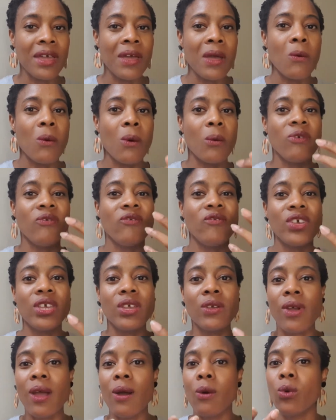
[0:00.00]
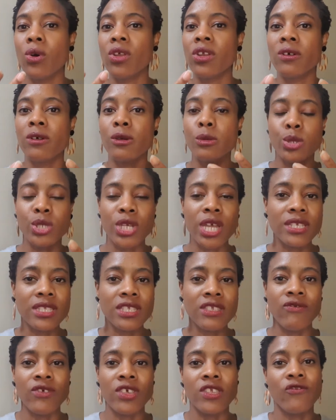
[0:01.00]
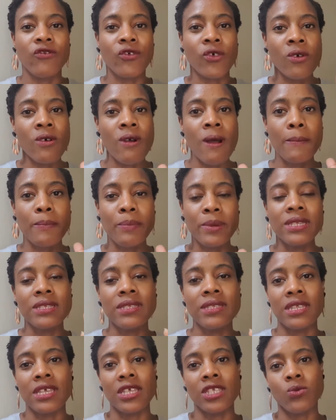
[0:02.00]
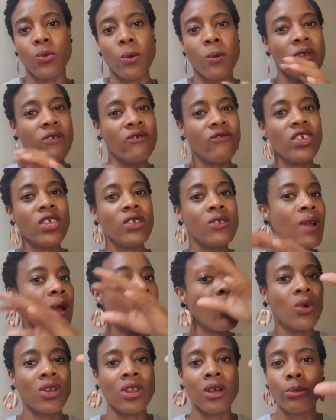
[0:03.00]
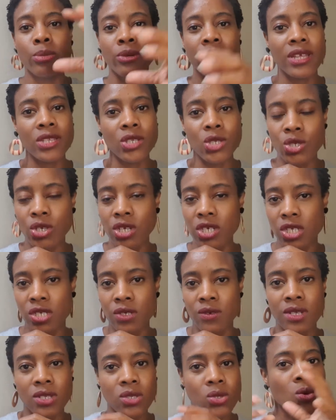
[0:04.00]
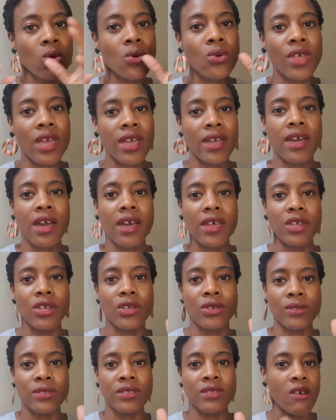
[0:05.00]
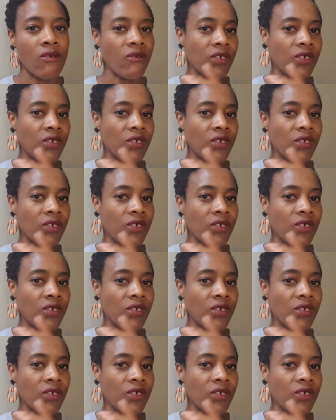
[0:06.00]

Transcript: When we figure out what our objective is for our business, when we figure out what our brand structure is, all that kind of good stuff.